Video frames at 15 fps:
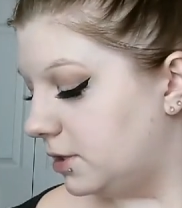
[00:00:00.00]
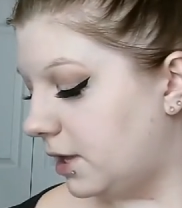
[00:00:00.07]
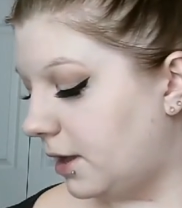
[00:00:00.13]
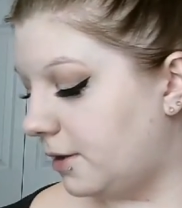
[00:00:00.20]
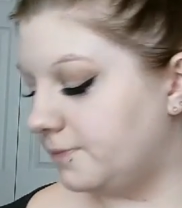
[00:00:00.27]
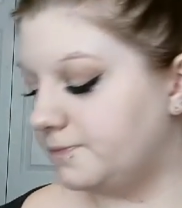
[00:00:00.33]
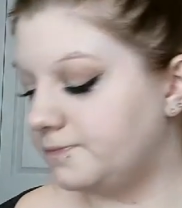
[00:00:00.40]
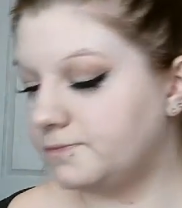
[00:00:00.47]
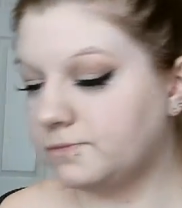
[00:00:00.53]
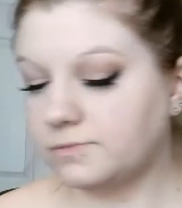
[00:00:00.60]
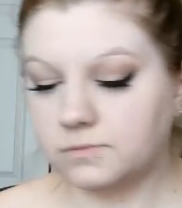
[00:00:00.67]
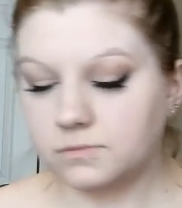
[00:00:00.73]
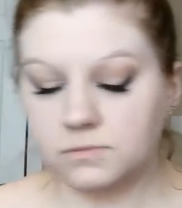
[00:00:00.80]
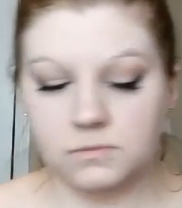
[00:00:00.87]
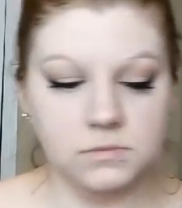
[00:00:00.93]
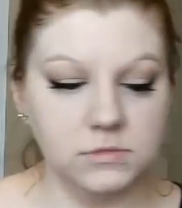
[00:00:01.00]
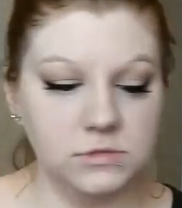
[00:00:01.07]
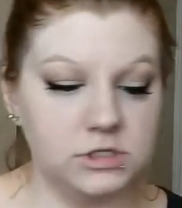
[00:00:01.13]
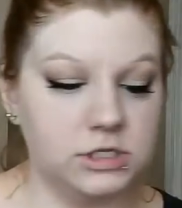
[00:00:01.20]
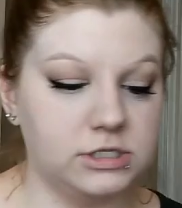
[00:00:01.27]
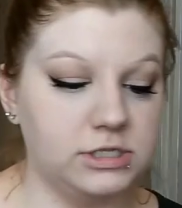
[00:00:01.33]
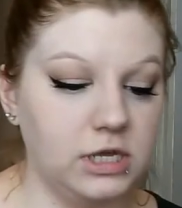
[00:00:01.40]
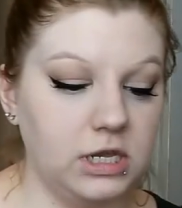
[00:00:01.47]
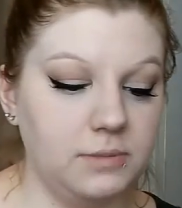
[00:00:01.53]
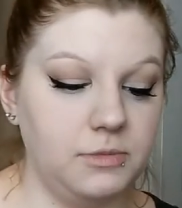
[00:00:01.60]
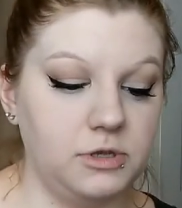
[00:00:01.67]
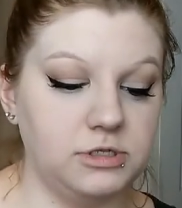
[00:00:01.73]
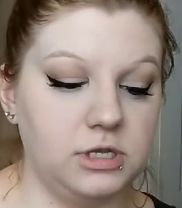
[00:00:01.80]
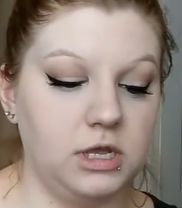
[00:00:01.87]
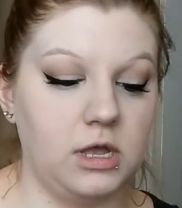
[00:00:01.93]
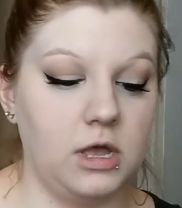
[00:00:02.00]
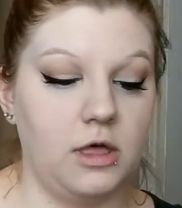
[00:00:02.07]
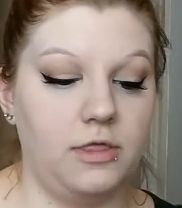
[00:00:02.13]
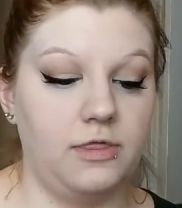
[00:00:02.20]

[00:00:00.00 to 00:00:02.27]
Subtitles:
Now, to set, I'm using